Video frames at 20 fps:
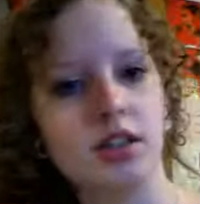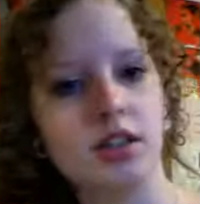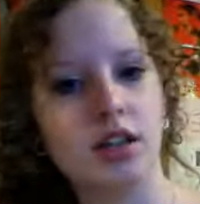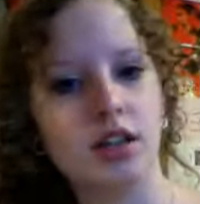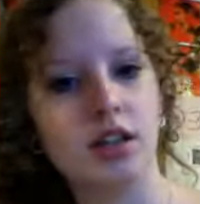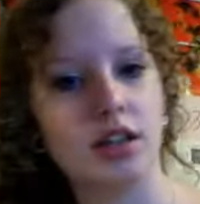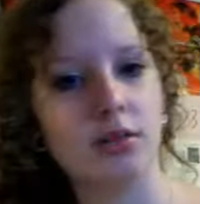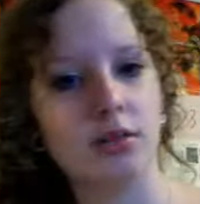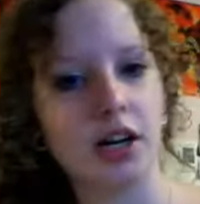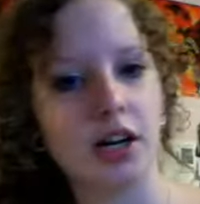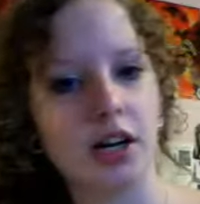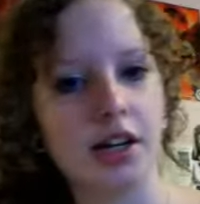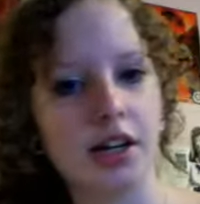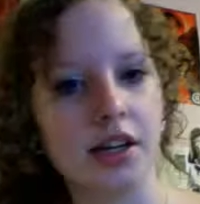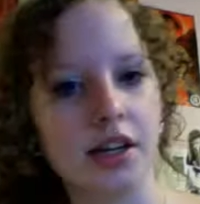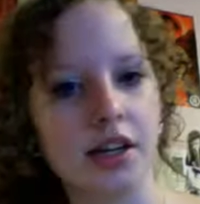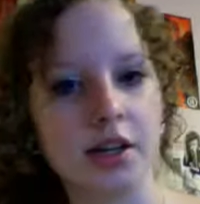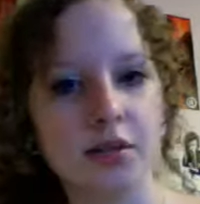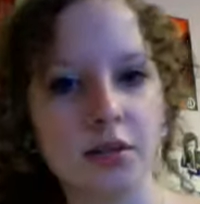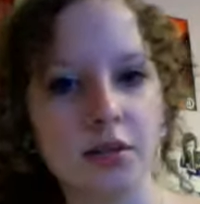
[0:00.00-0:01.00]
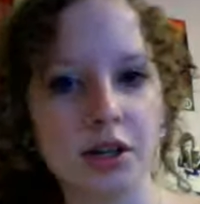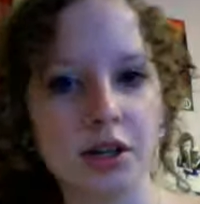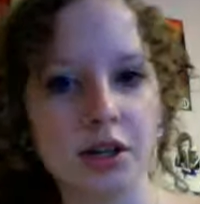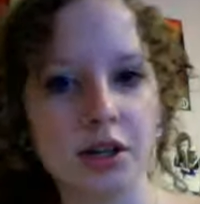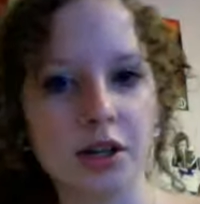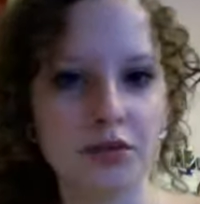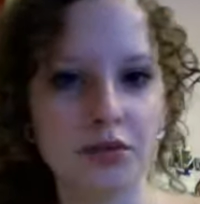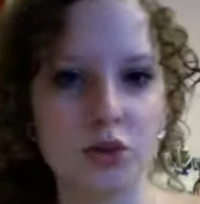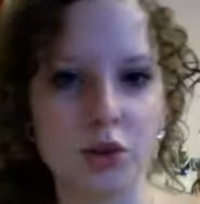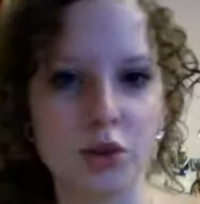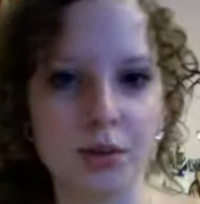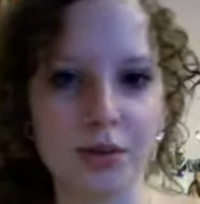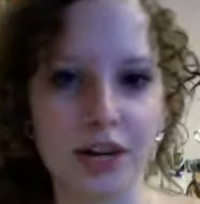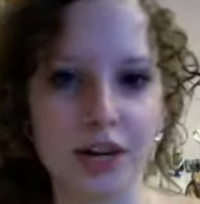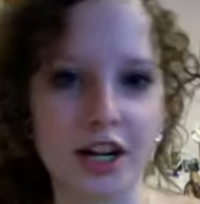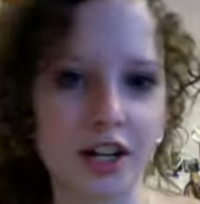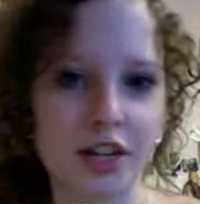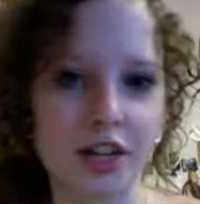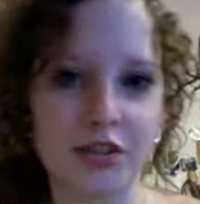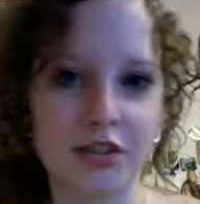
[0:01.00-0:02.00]
I barely formed
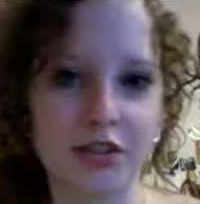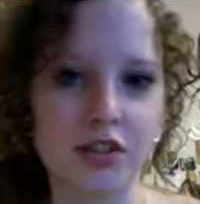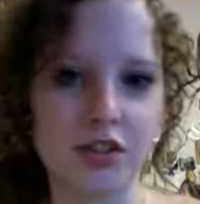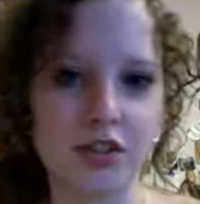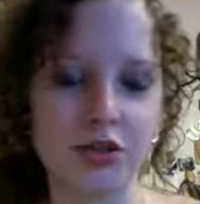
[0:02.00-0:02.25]
any of these